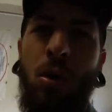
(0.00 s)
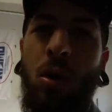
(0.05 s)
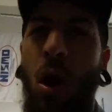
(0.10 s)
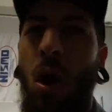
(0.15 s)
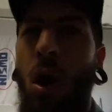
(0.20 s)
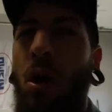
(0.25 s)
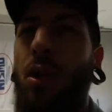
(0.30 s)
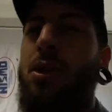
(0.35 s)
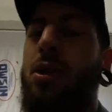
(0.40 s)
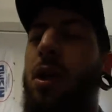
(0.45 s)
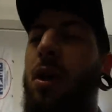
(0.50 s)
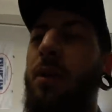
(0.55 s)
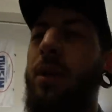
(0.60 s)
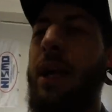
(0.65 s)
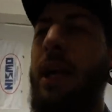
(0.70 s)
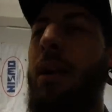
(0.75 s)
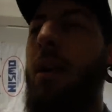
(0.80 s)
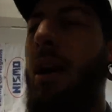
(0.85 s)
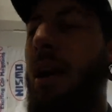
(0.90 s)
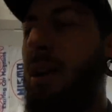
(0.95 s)
car show
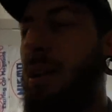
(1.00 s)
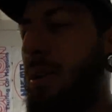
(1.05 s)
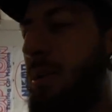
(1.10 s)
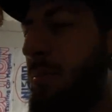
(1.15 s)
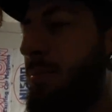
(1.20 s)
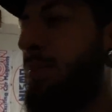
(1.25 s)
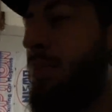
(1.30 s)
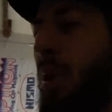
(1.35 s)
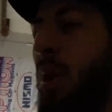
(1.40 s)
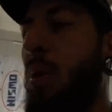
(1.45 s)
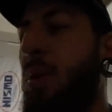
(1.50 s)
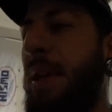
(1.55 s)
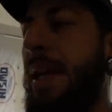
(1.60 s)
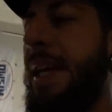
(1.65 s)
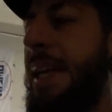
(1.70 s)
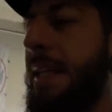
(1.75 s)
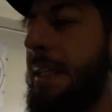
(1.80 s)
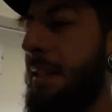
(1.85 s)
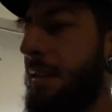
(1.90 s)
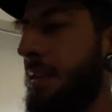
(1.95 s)
near us, Broke
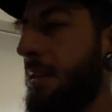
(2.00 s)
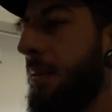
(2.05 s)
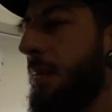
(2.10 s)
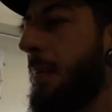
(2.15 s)
East,